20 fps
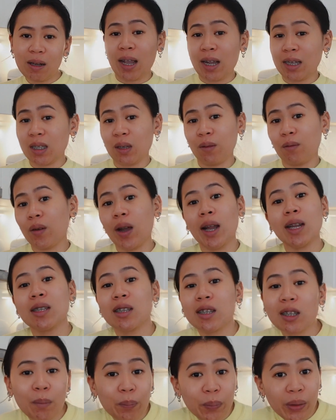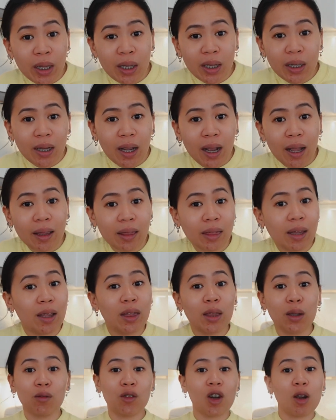I had to find something and then
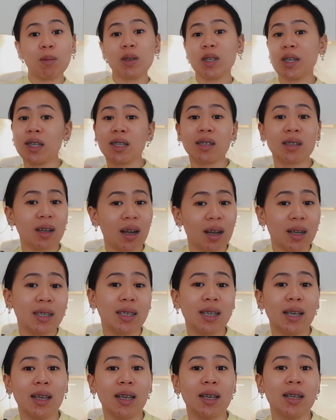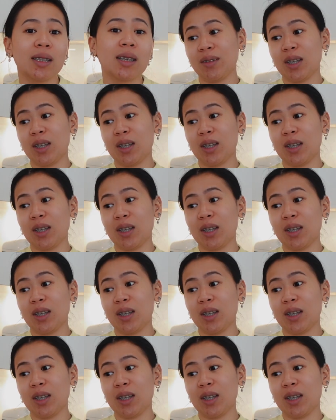the rummaging started.